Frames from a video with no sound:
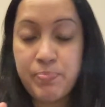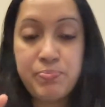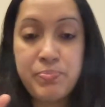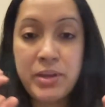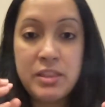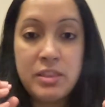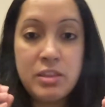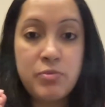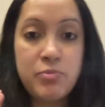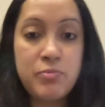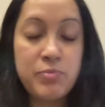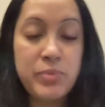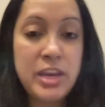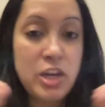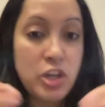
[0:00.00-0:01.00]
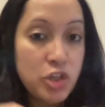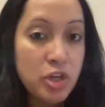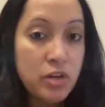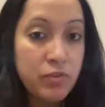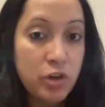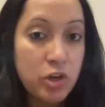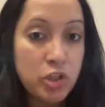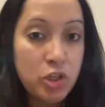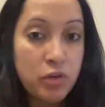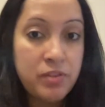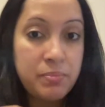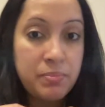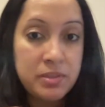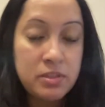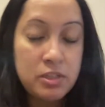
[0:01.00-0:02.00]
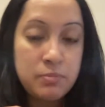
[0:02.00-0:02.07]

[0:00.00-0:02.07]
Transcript: But the initial version of the business